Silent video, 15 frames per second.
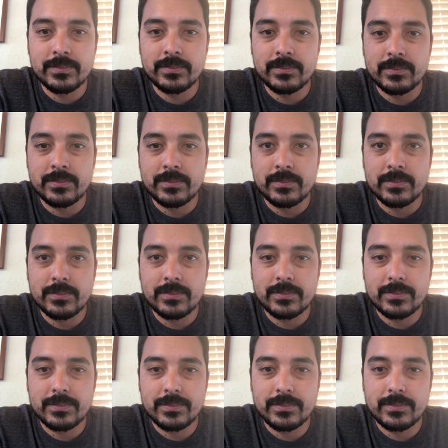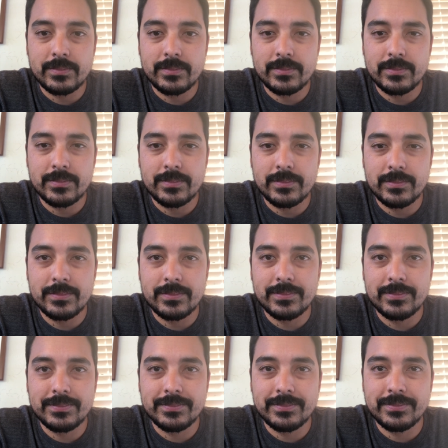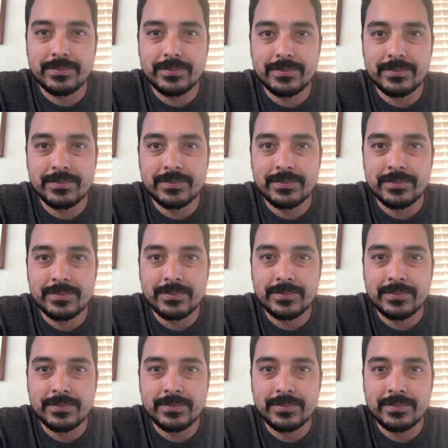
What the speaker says: No words are spoken by the person on screen.